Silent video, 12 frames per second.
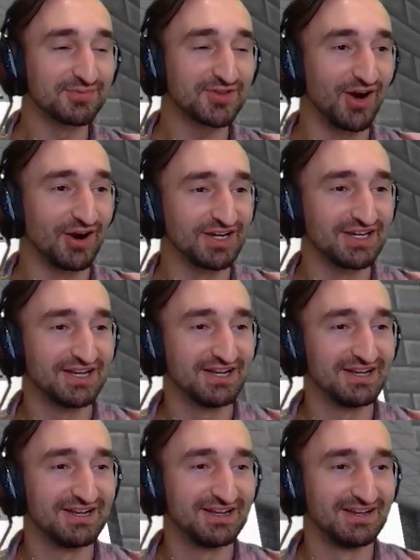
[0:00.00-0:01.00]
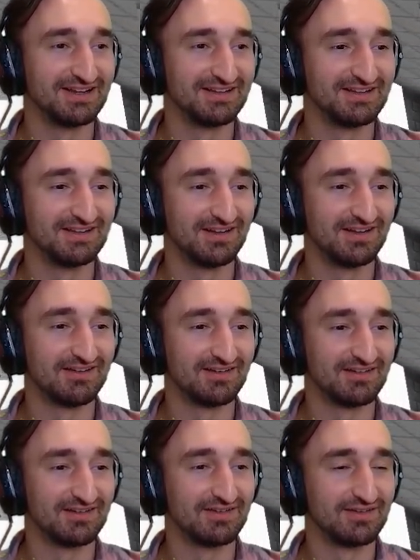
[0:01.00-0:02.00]
I'm sorry. I will go sacrifice you
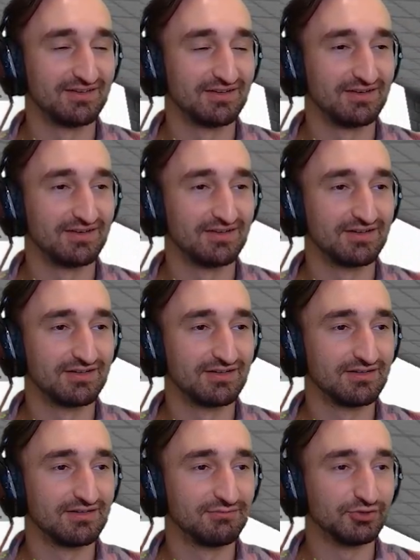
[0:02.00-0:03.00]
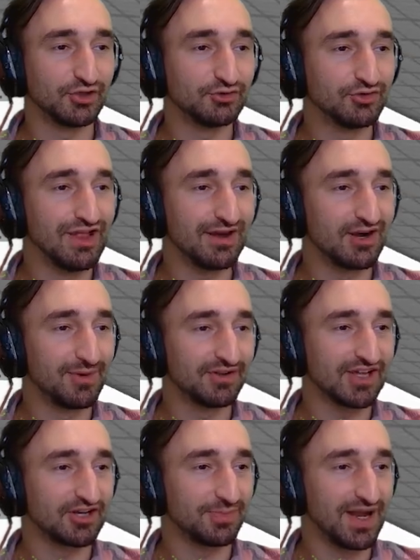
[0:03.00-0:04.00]
on my blood altar. I'll do it. Well, don't do that. Here, I'm gonna
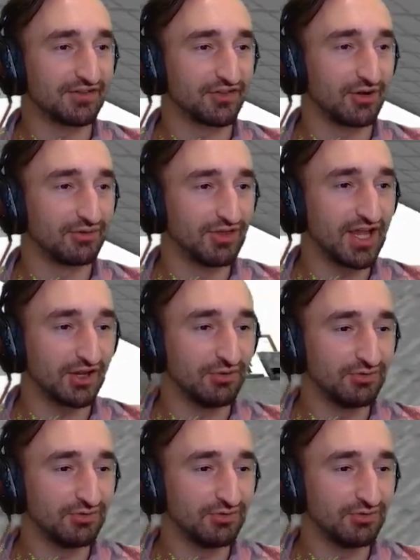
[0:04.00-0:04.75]
take your pants though. Thank you.